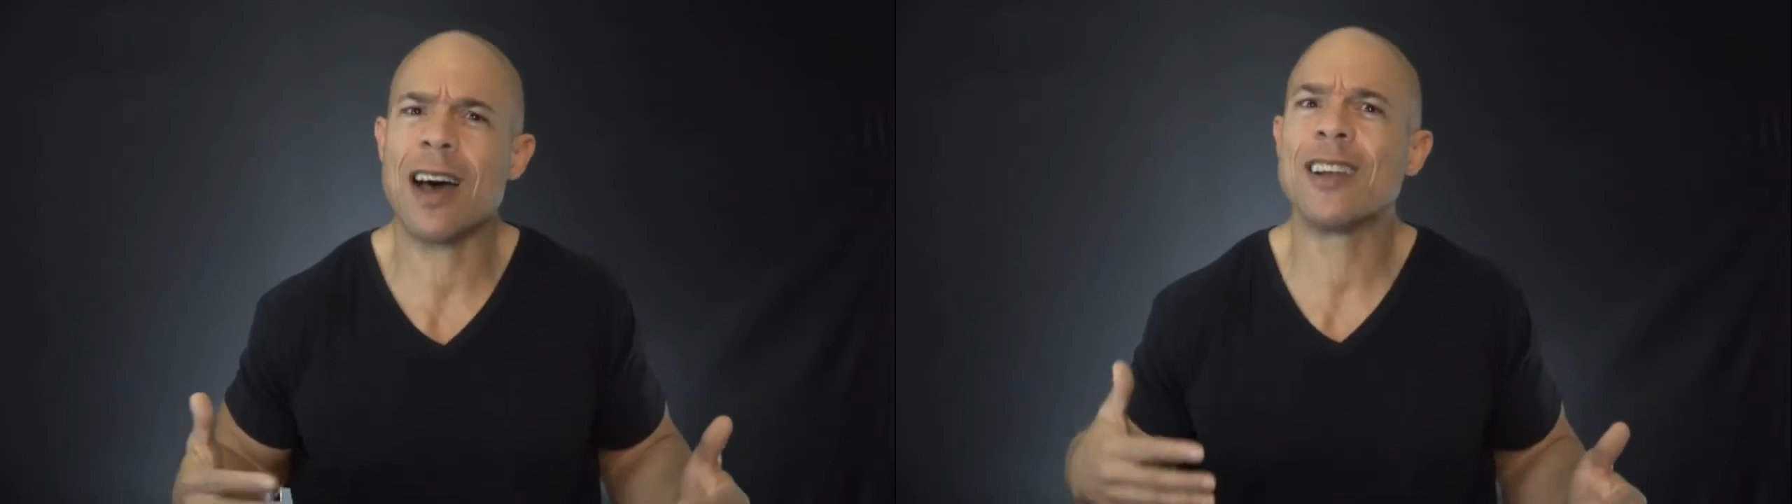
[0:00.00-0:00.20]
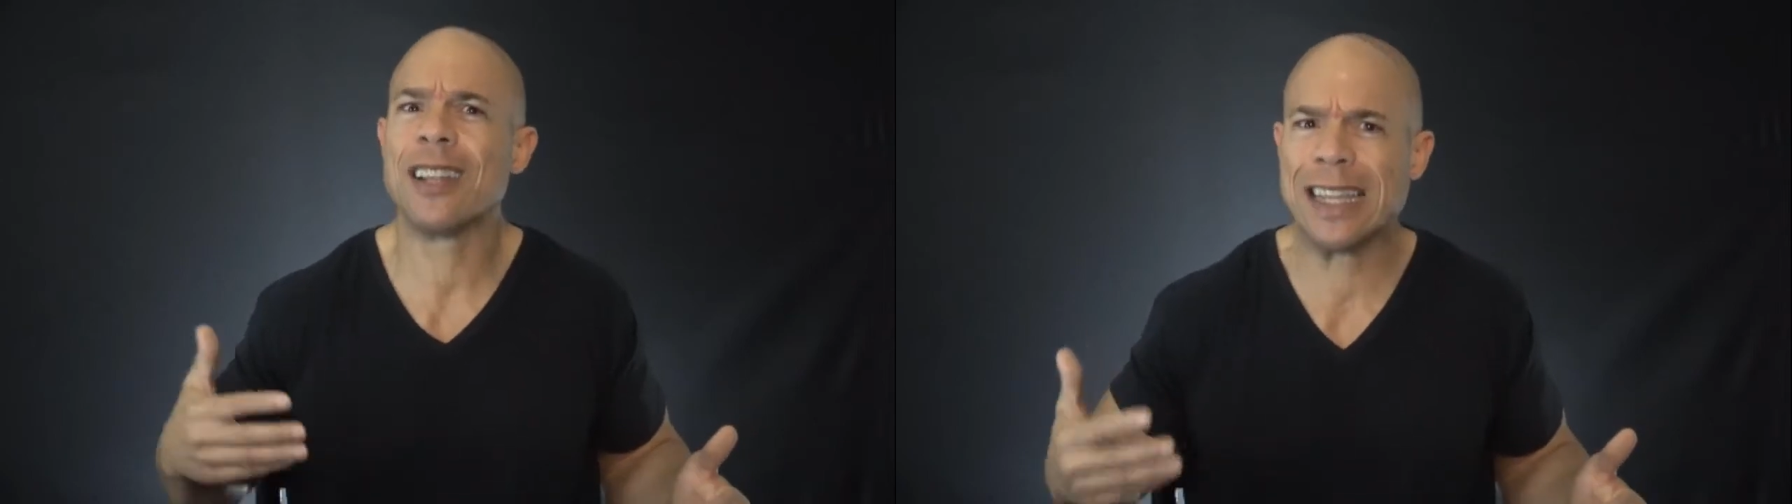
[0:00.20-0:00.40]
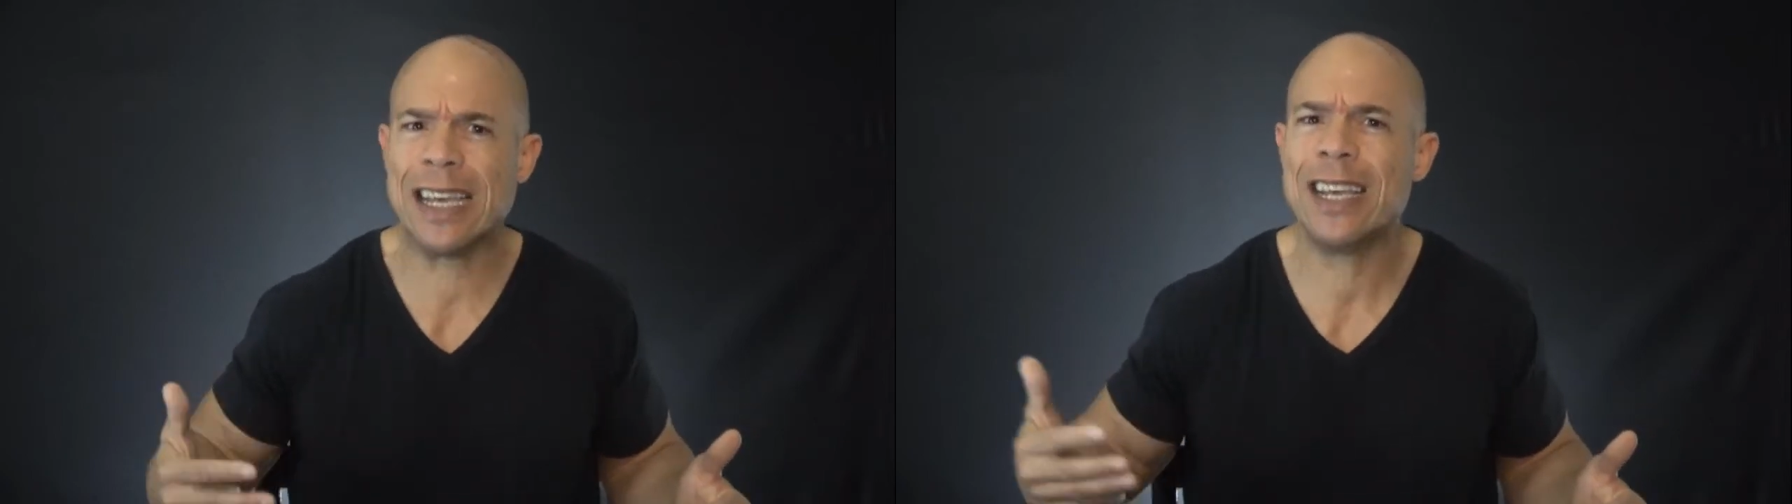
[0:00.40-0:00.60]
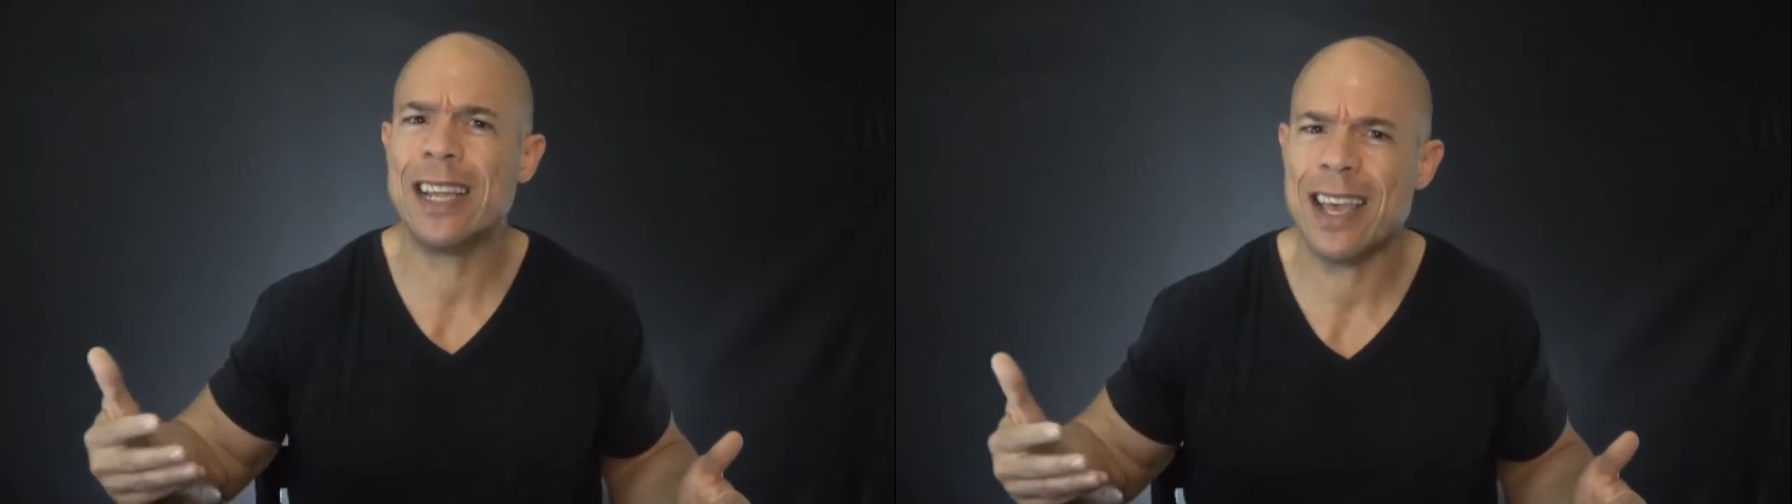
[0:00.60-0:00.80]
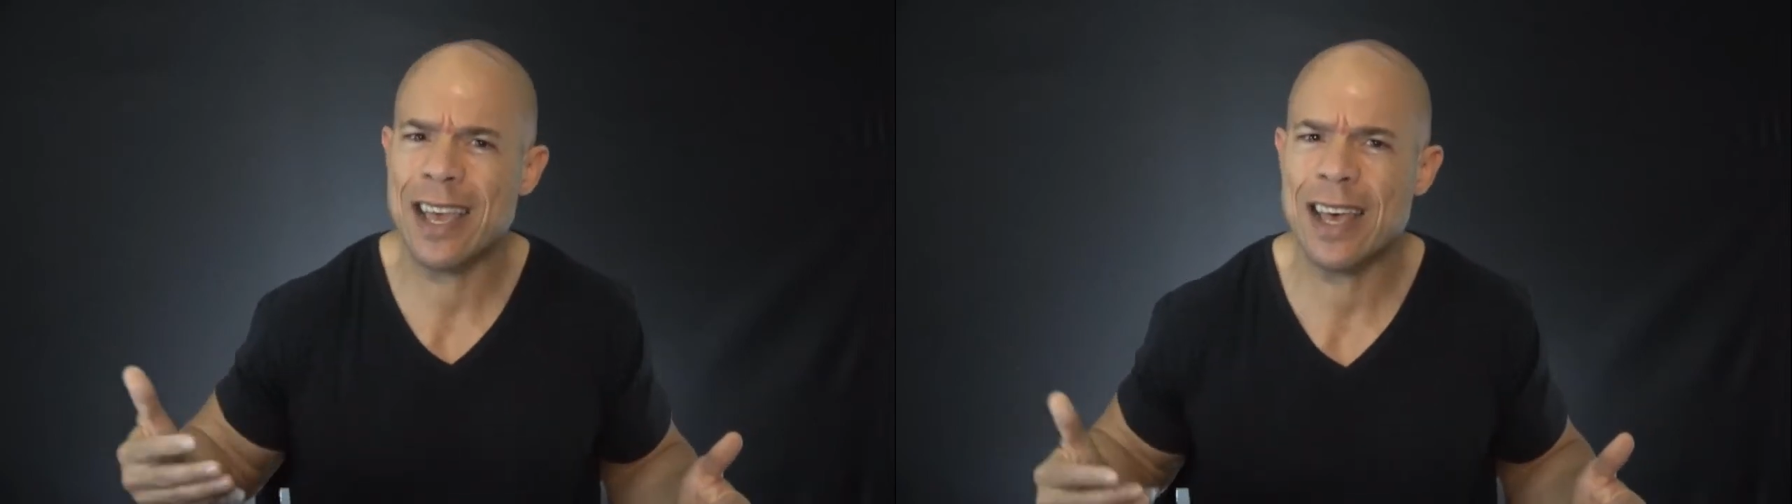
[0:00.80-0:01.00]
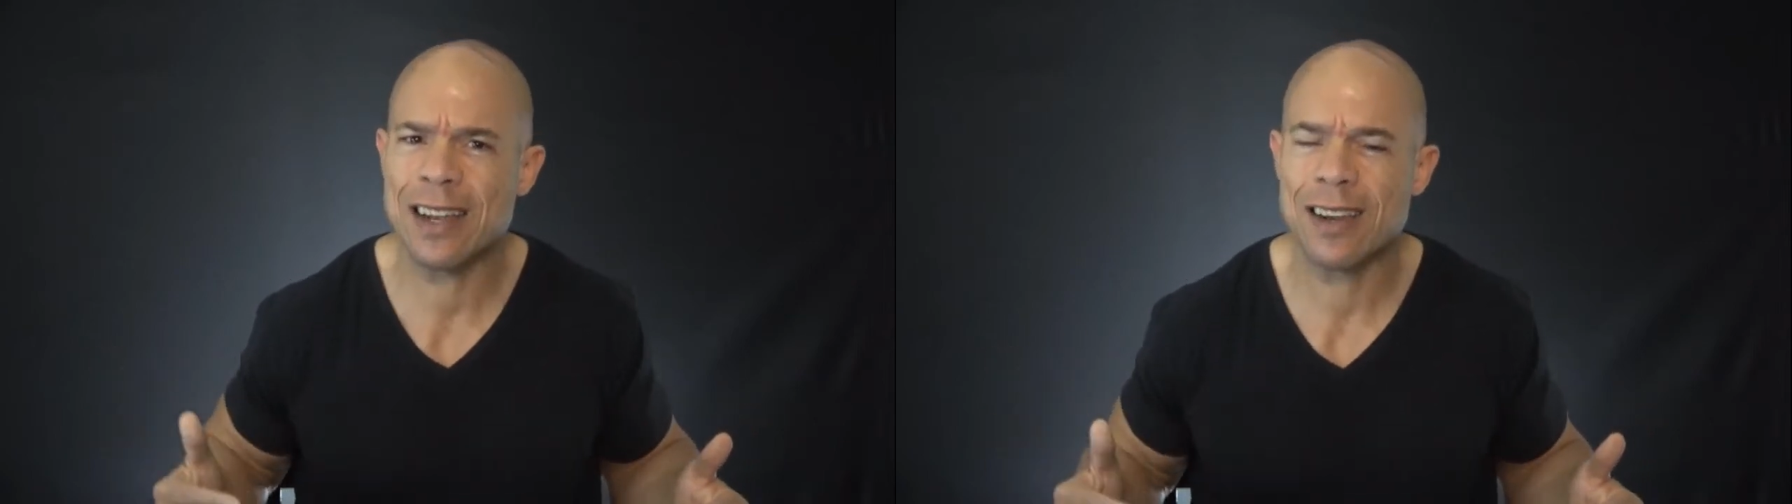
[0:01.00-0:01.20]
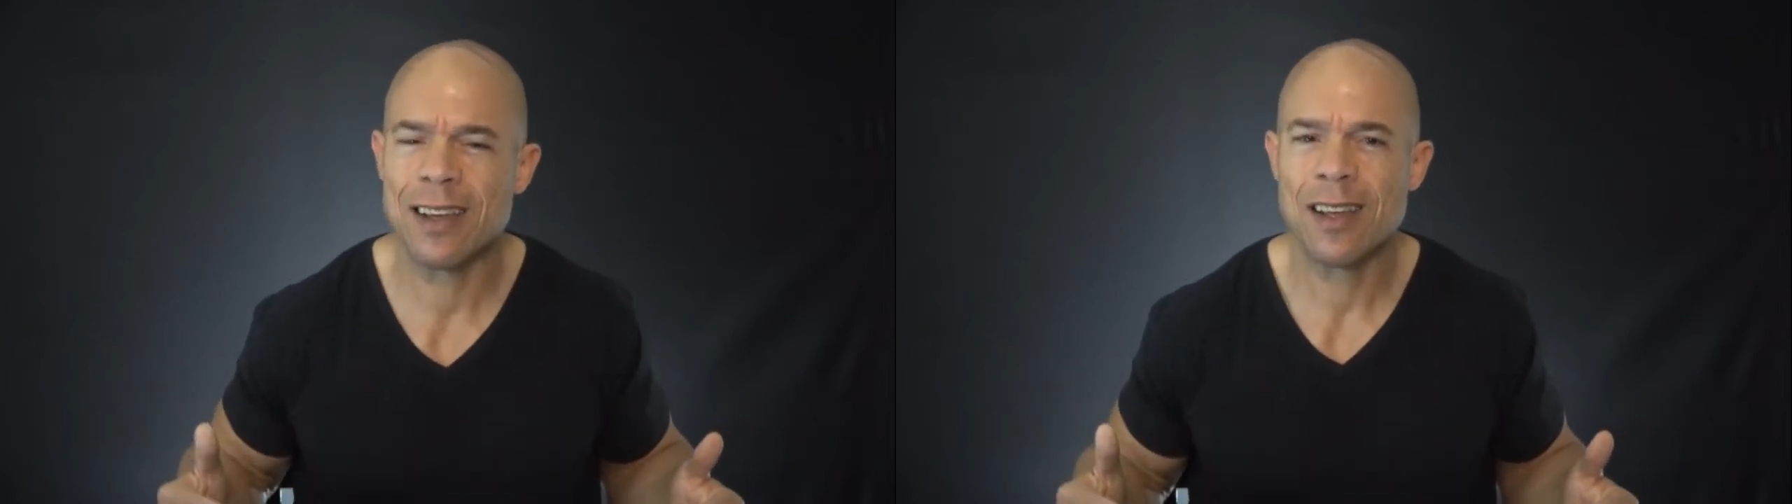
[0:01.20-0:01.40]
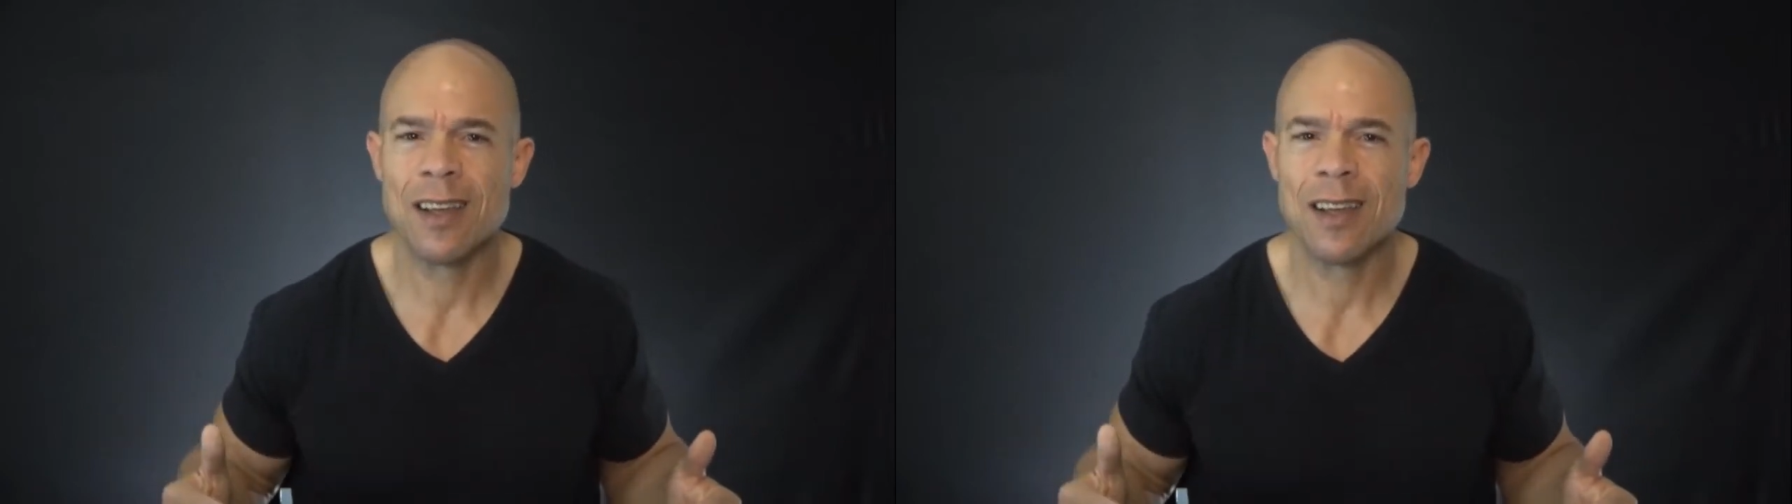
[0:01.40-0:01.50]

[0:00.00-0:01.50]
hot, lean in,